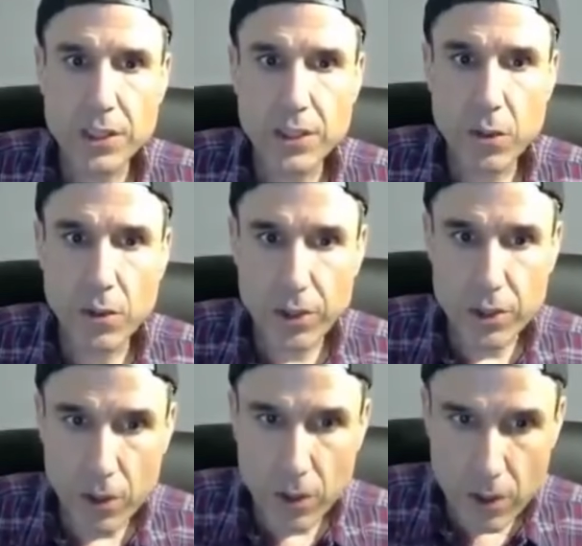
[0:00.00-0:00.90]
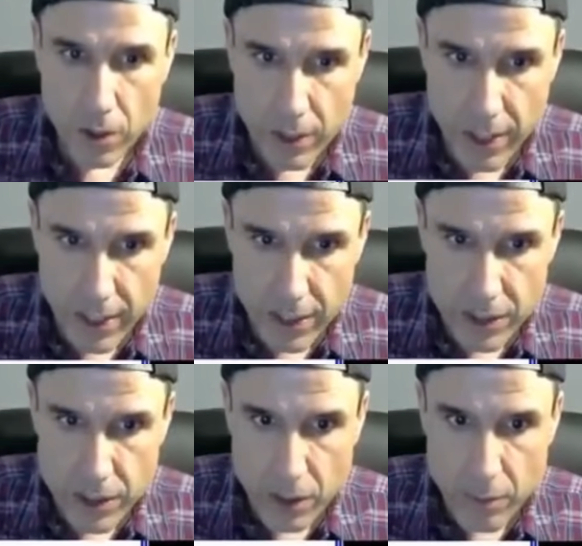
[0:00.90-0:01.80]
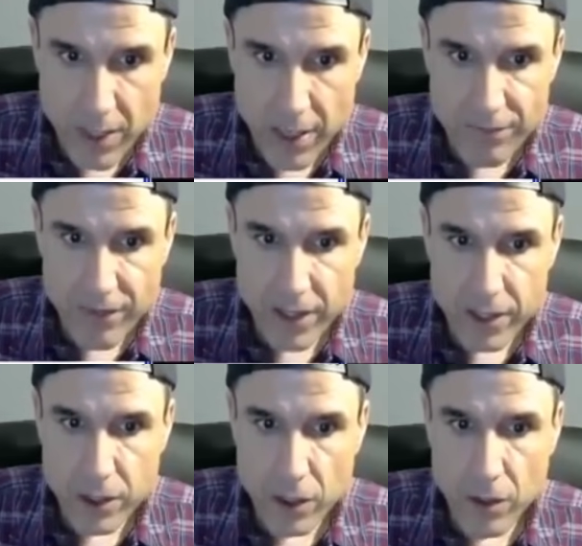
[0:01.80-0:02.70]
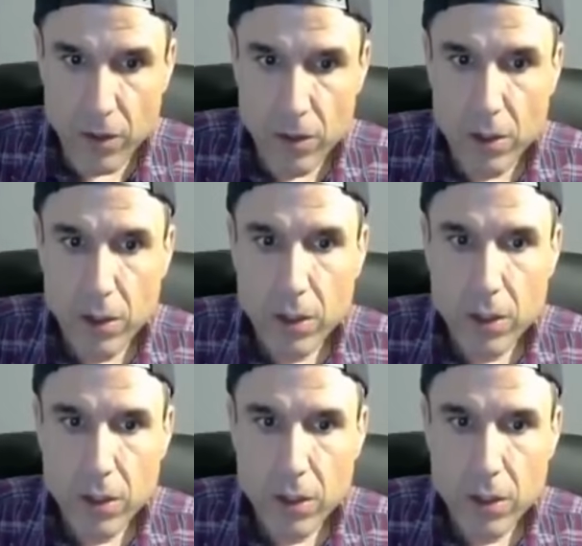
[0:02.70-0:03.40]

let's go to the kernel, okay? Let's go modify the kernel.